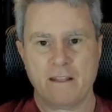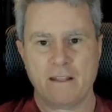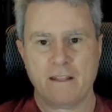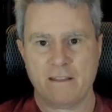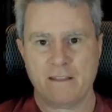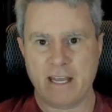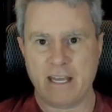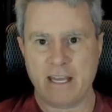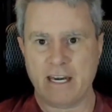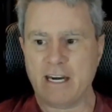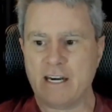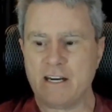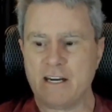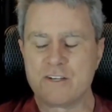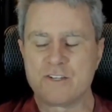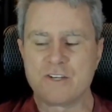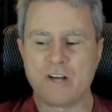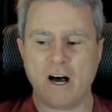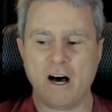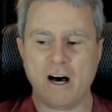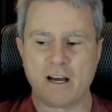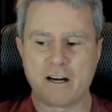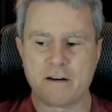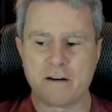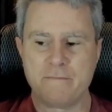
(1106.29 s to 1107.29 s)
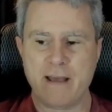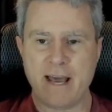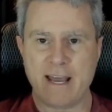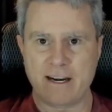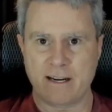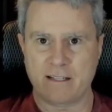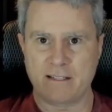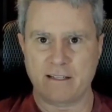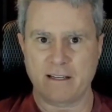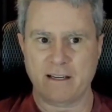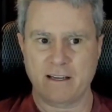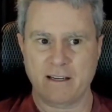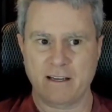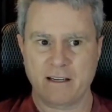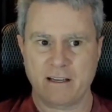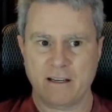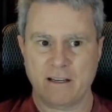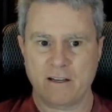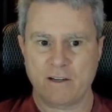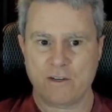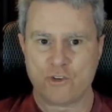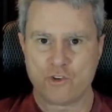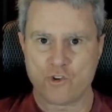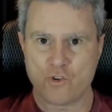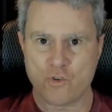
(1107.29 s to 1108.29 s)
then it is automatically
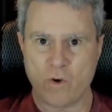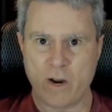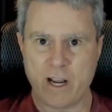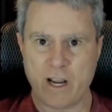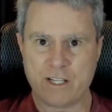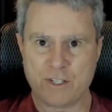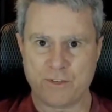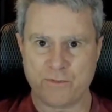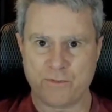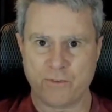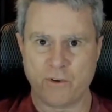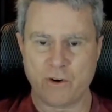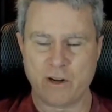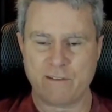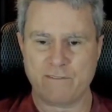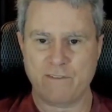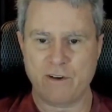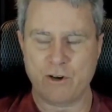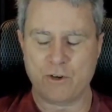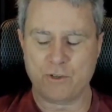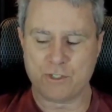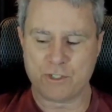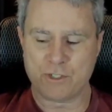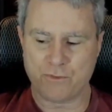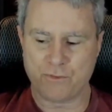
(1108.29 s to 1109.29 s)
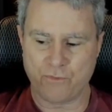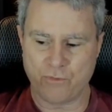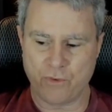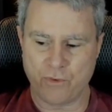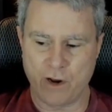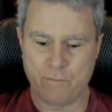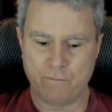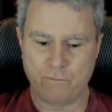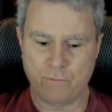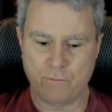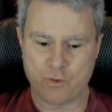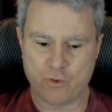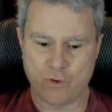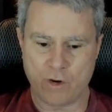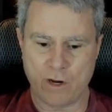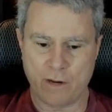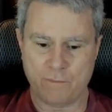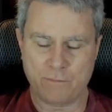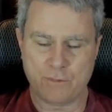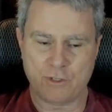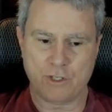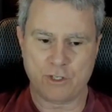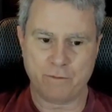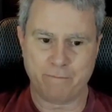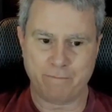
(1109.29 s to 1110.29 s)
transferring votes from
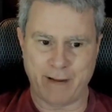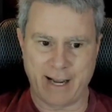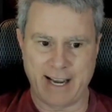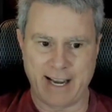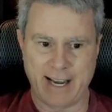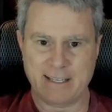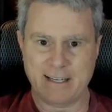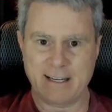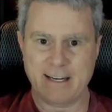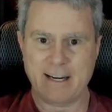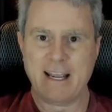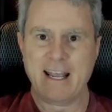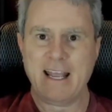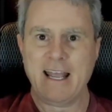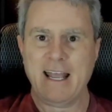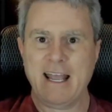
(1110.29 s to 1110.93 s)
Trump to Biden,